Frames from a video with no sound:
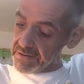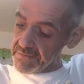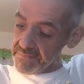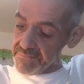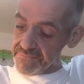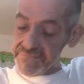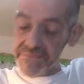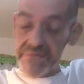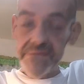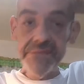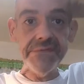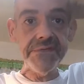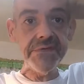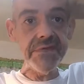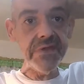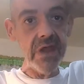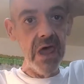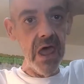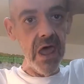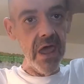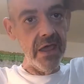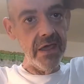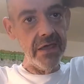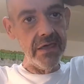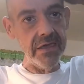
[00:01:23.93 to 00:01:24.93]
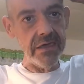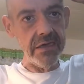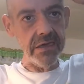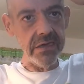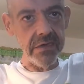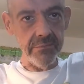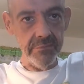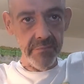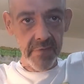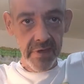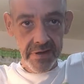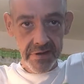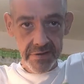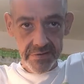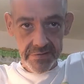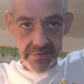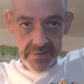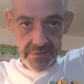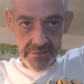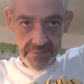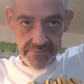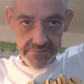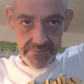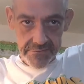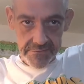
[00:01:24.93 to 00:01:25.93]
dislike many
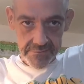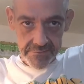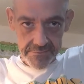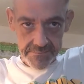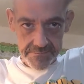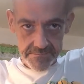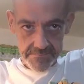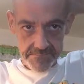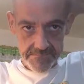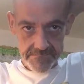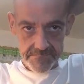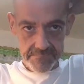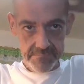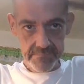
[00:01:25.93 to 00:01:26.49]
things here.